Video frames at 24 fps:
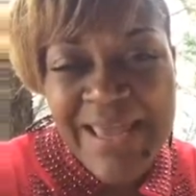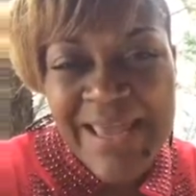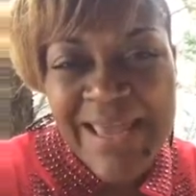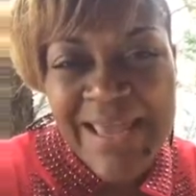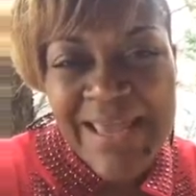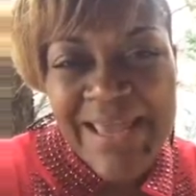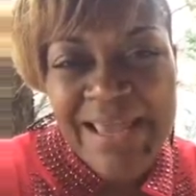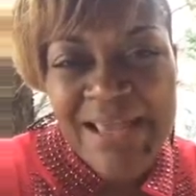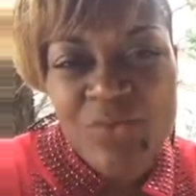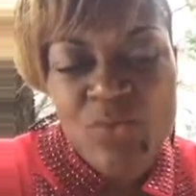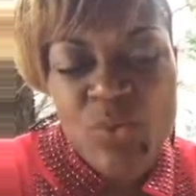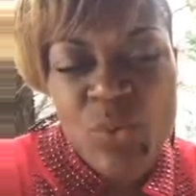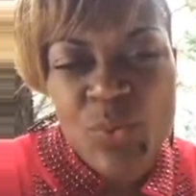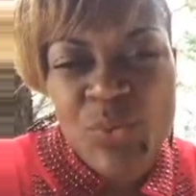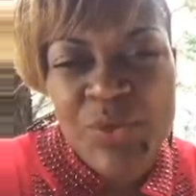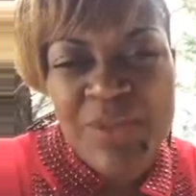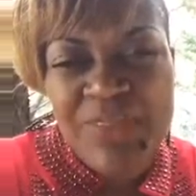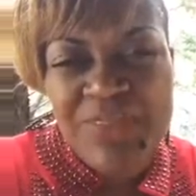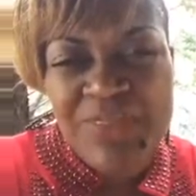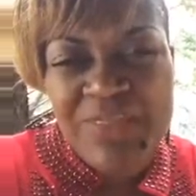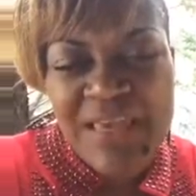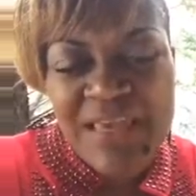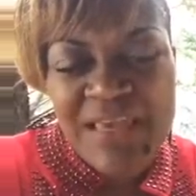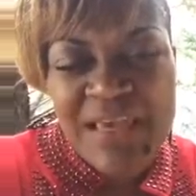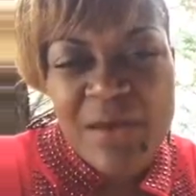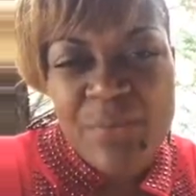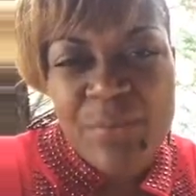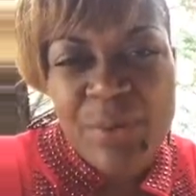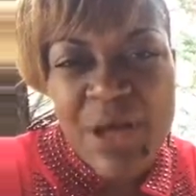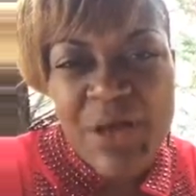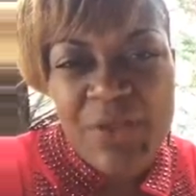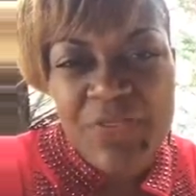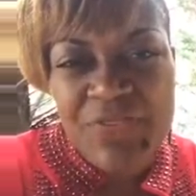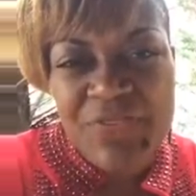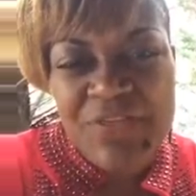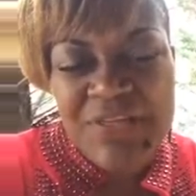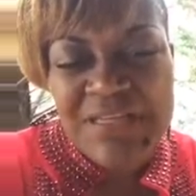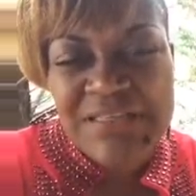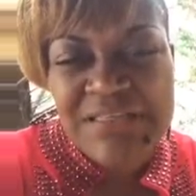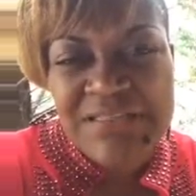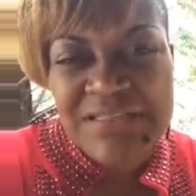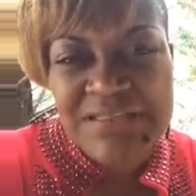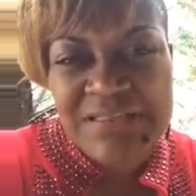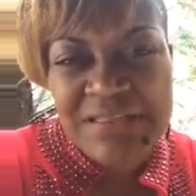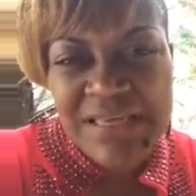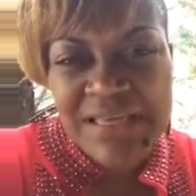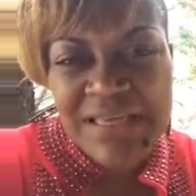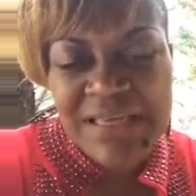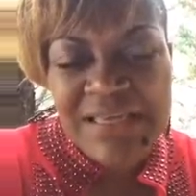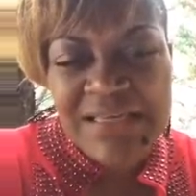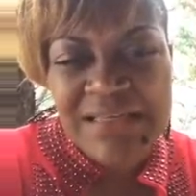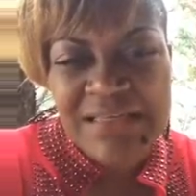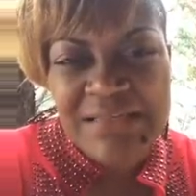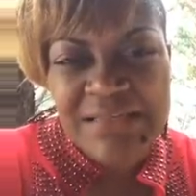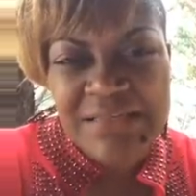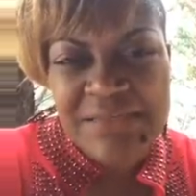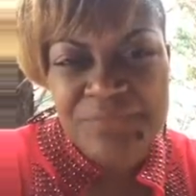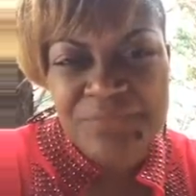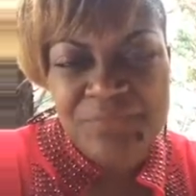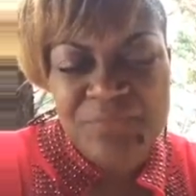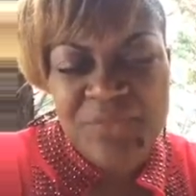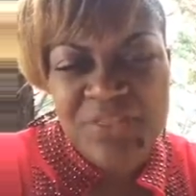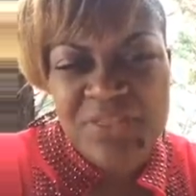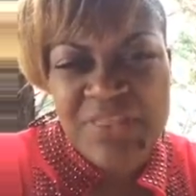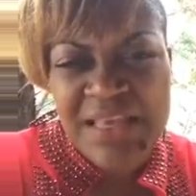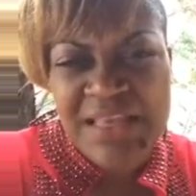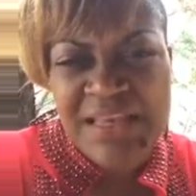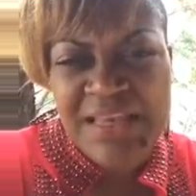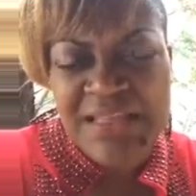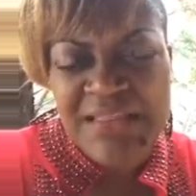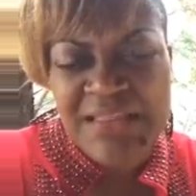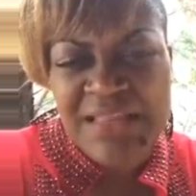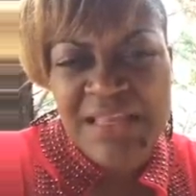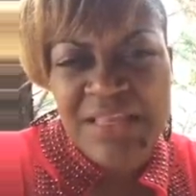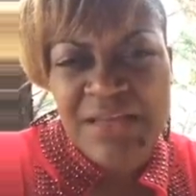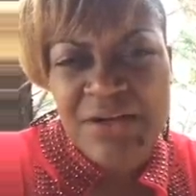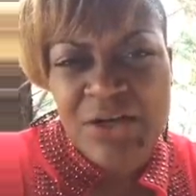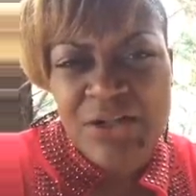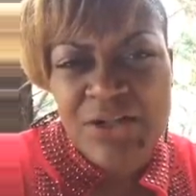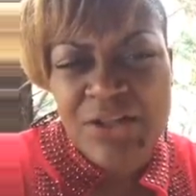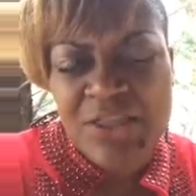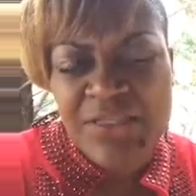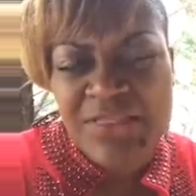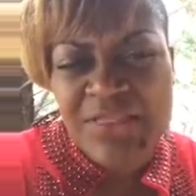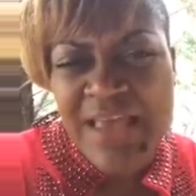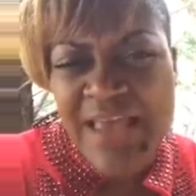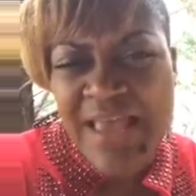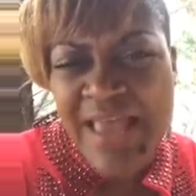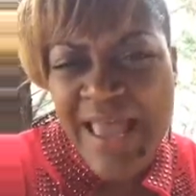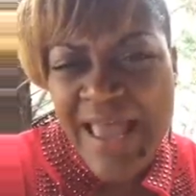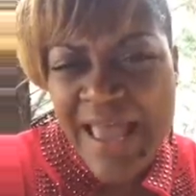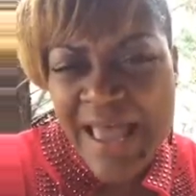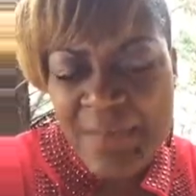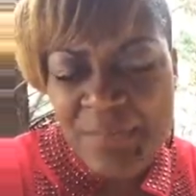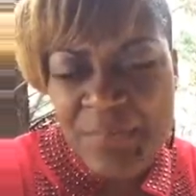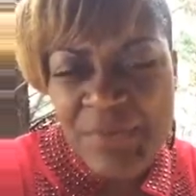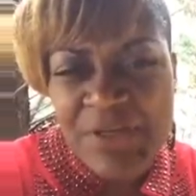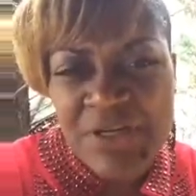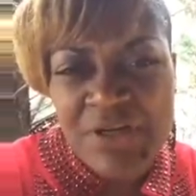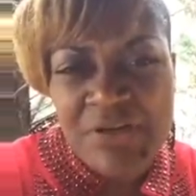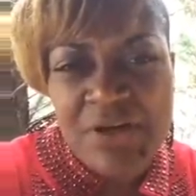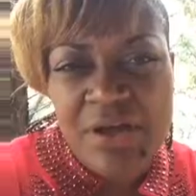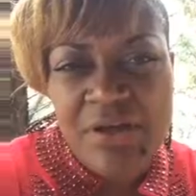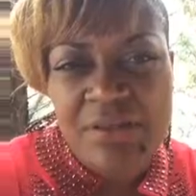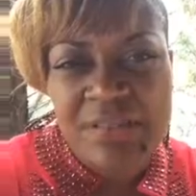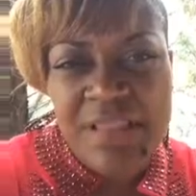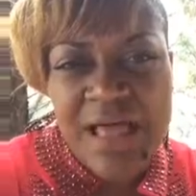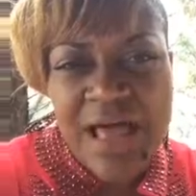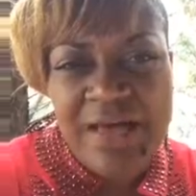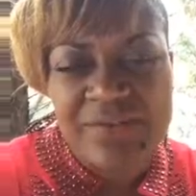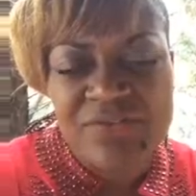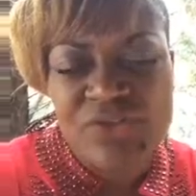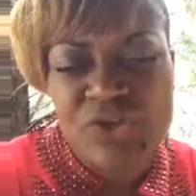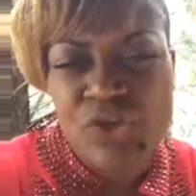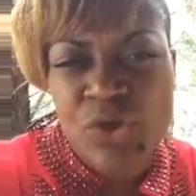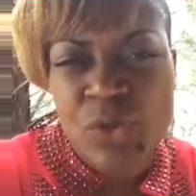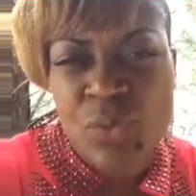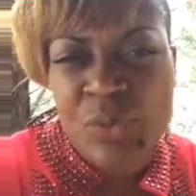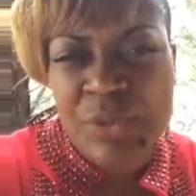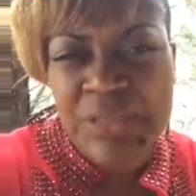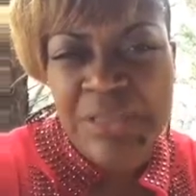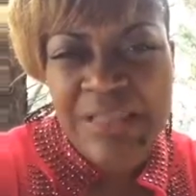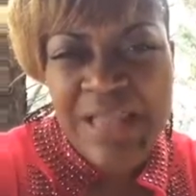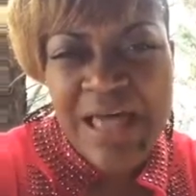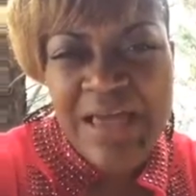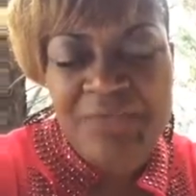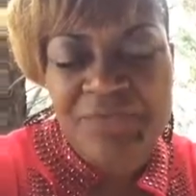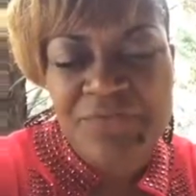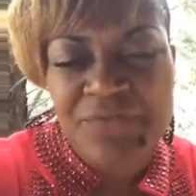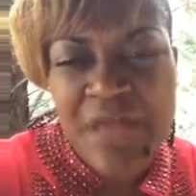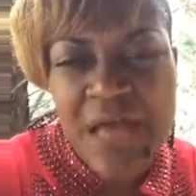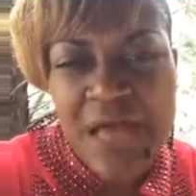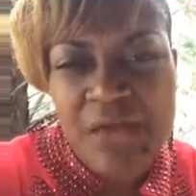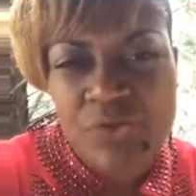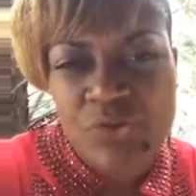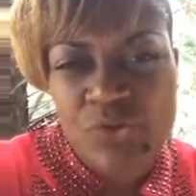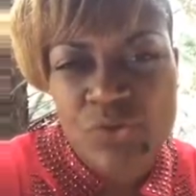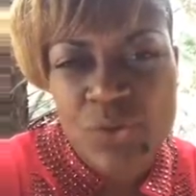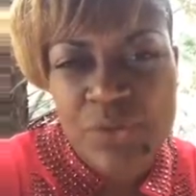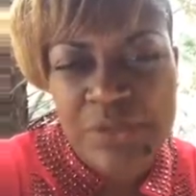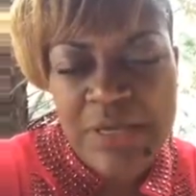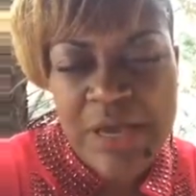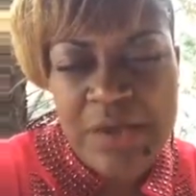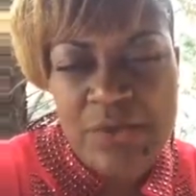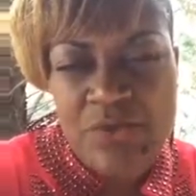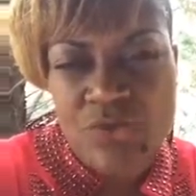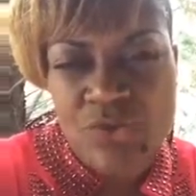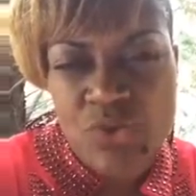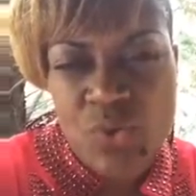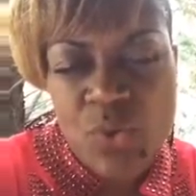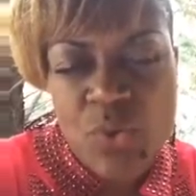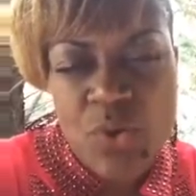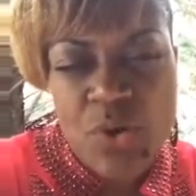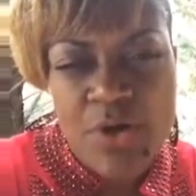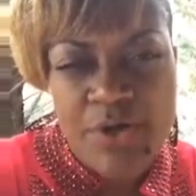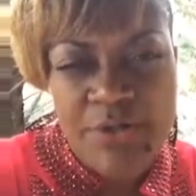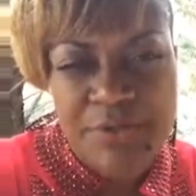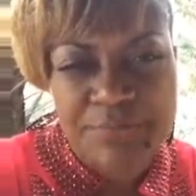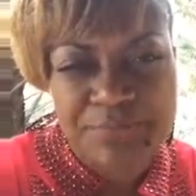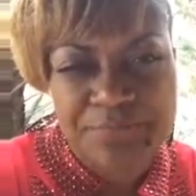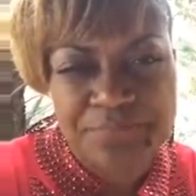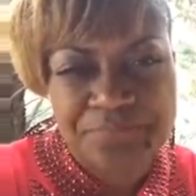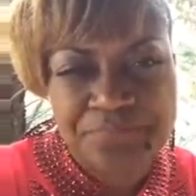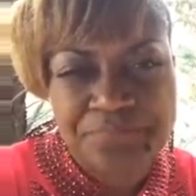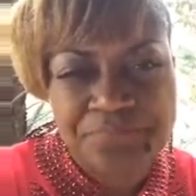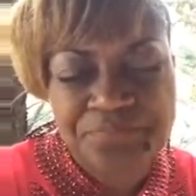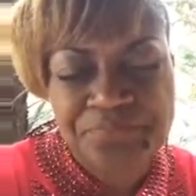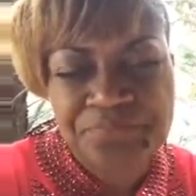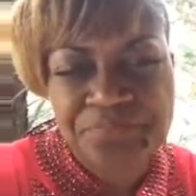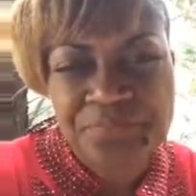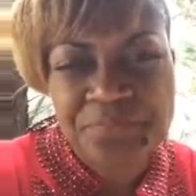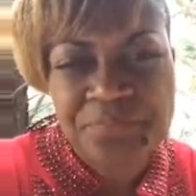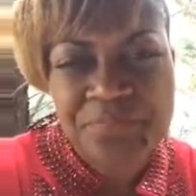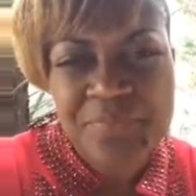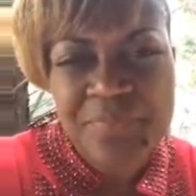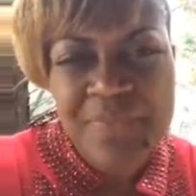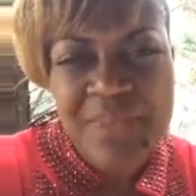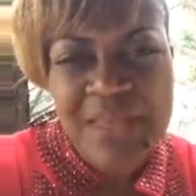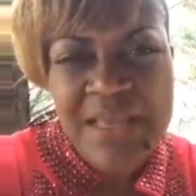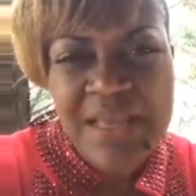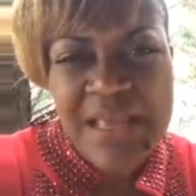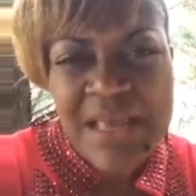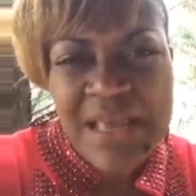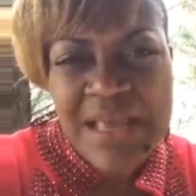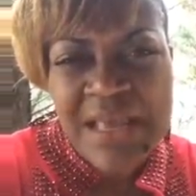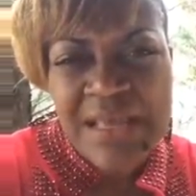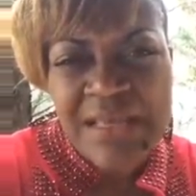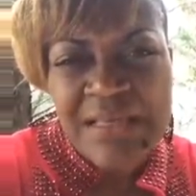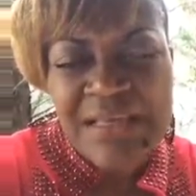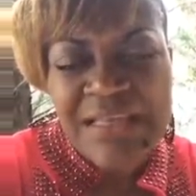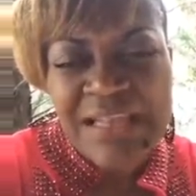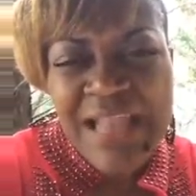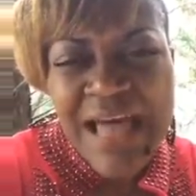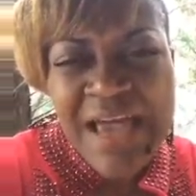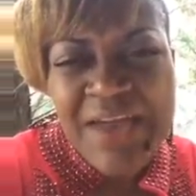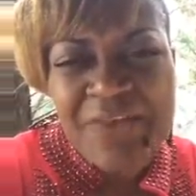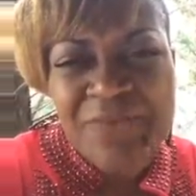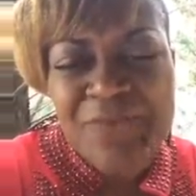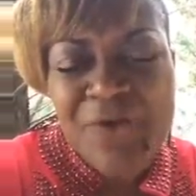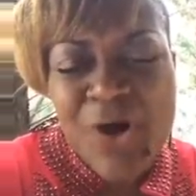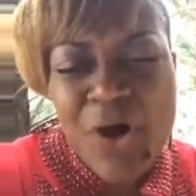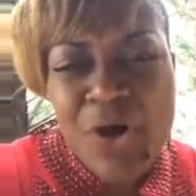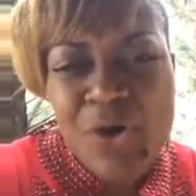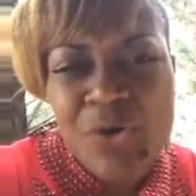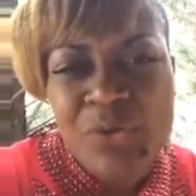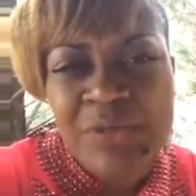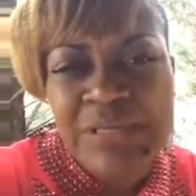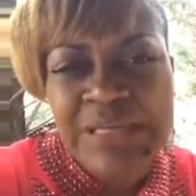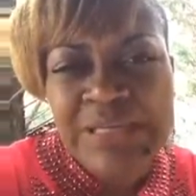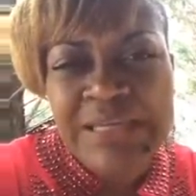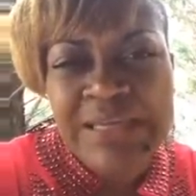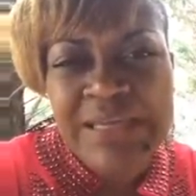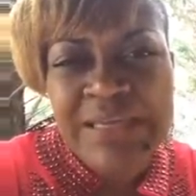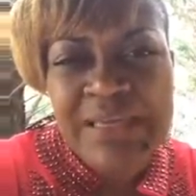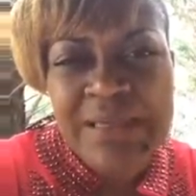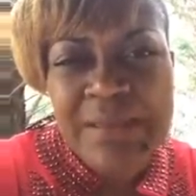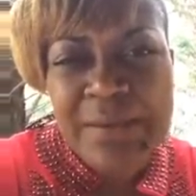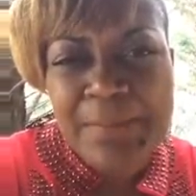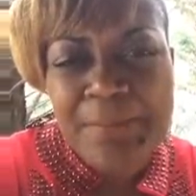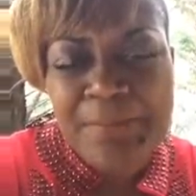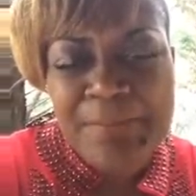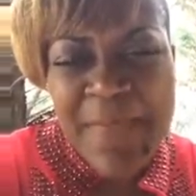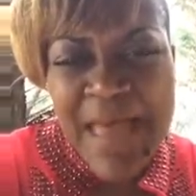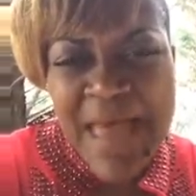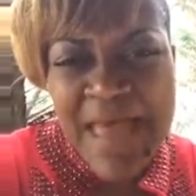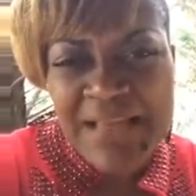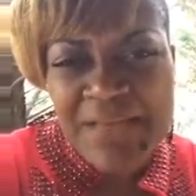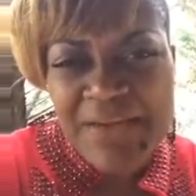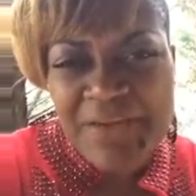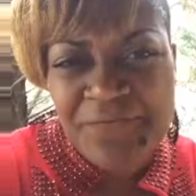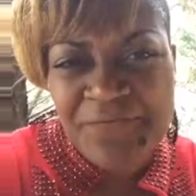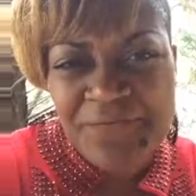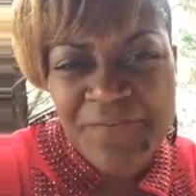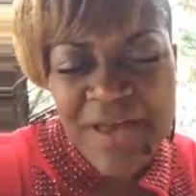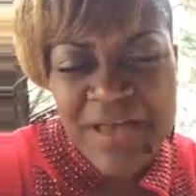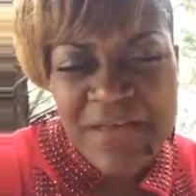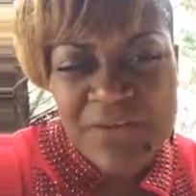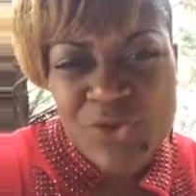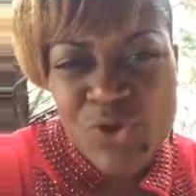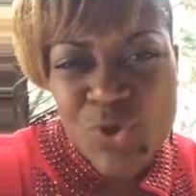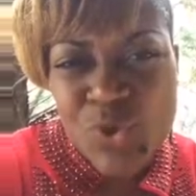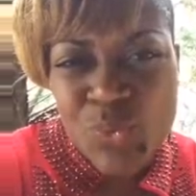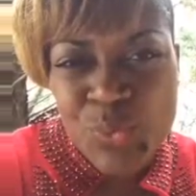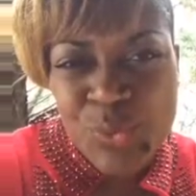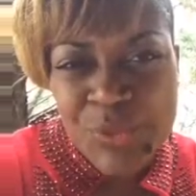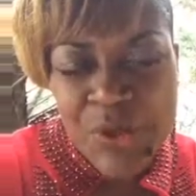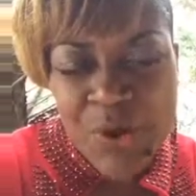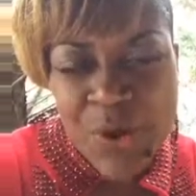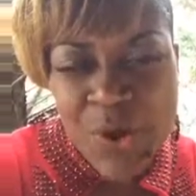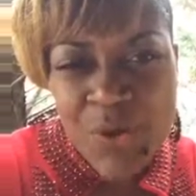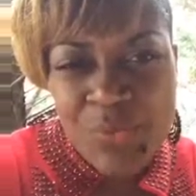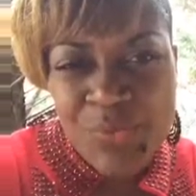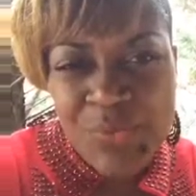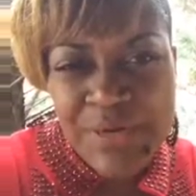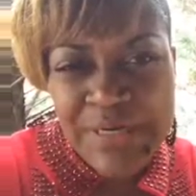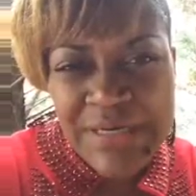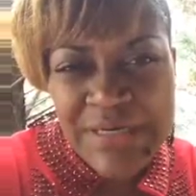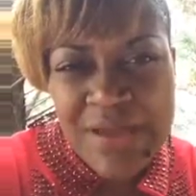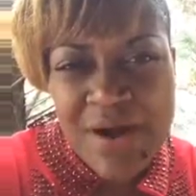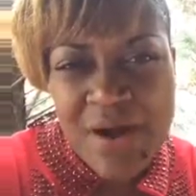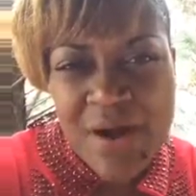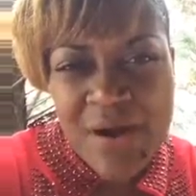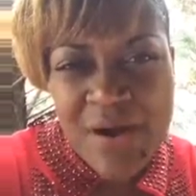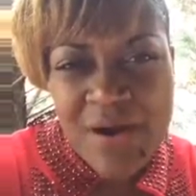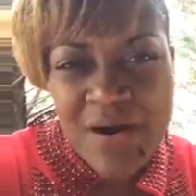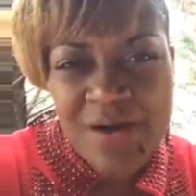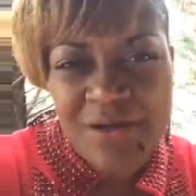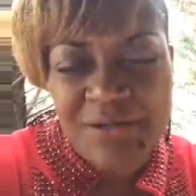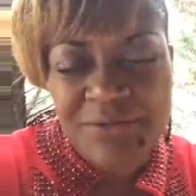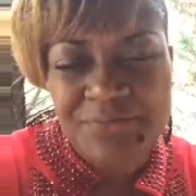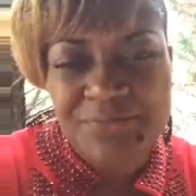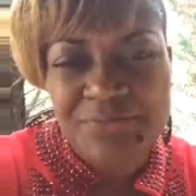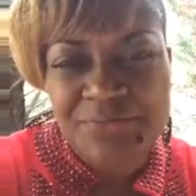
And when we think about these things that, that, that happen in our lives, you know, when life knocks on our door, life only magnifies who we already are.